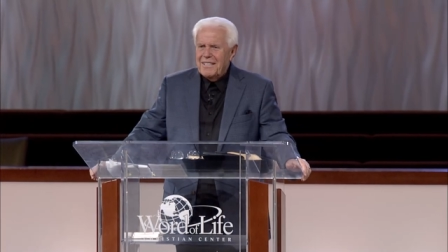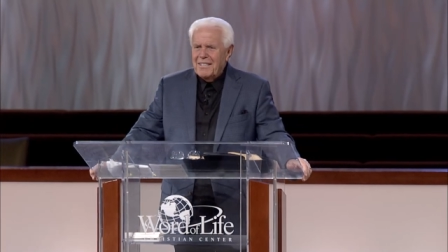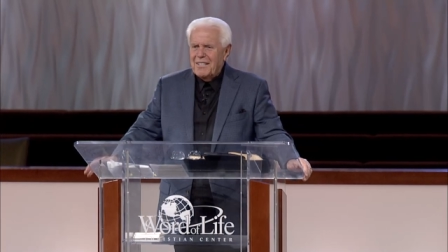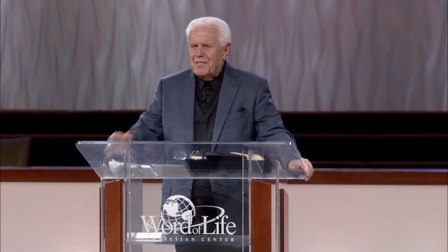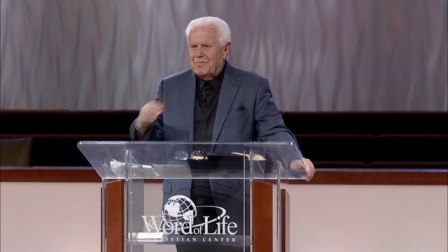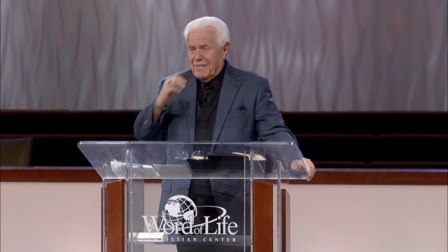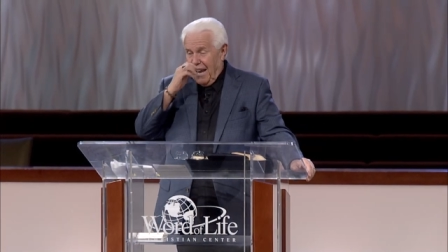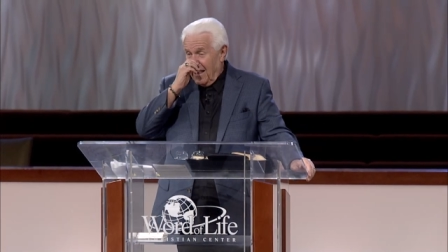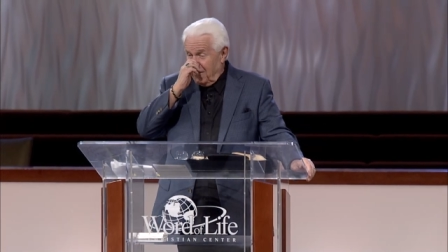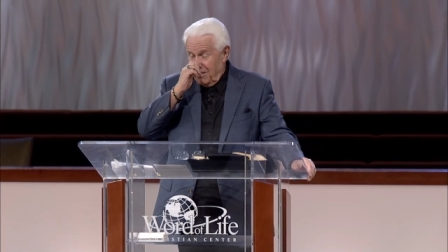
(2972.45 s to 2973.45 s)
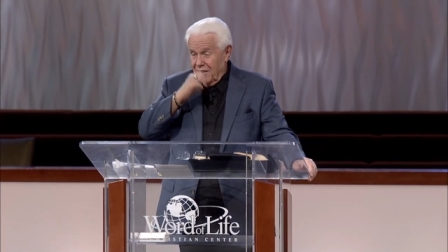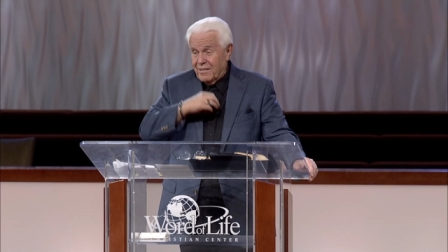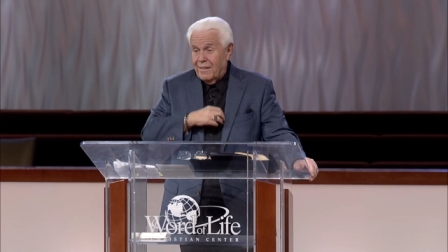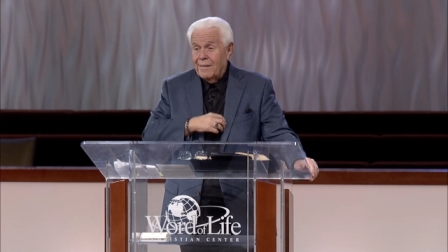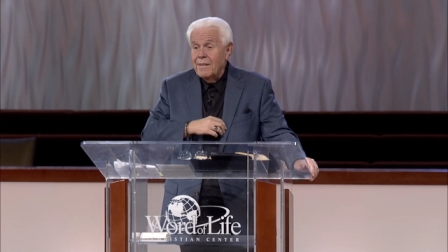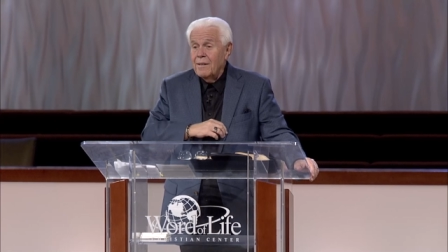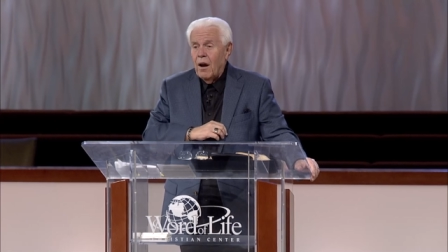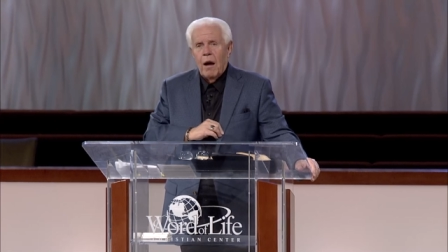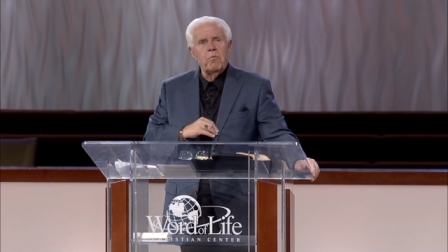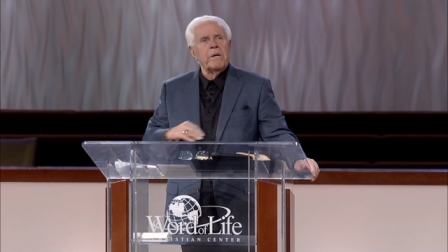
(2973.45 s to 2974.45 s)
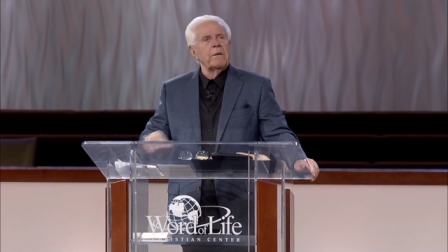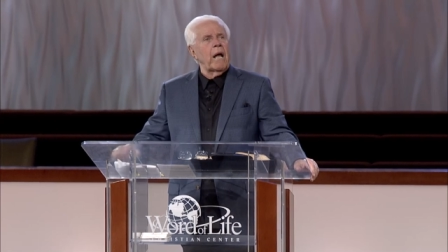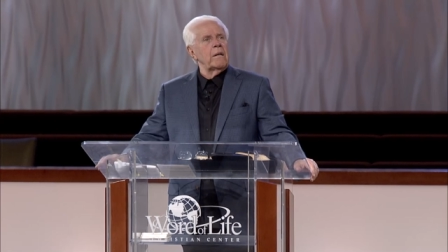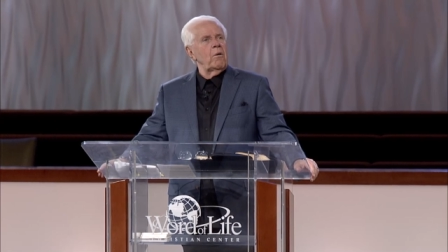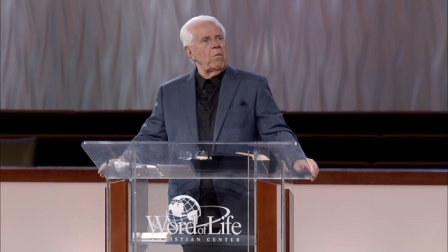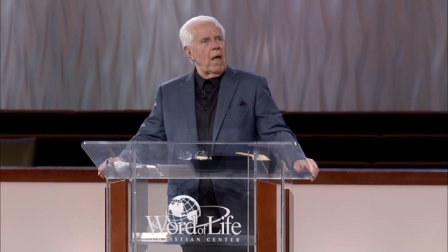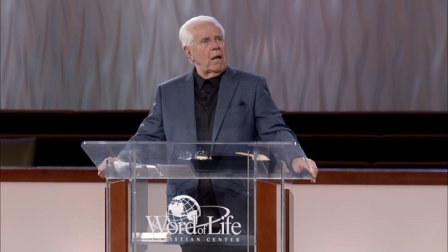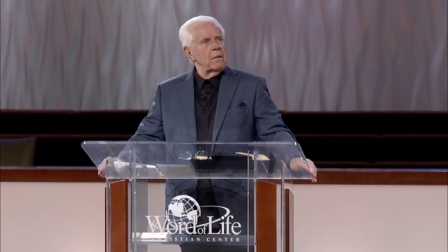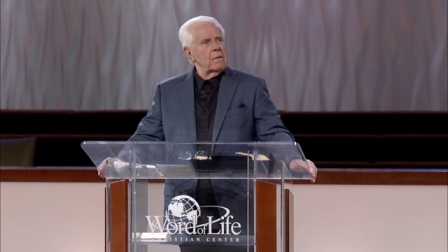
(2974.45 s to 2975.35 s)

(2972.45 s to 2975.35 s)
She just, Kathy was just a good girl. I will not do that.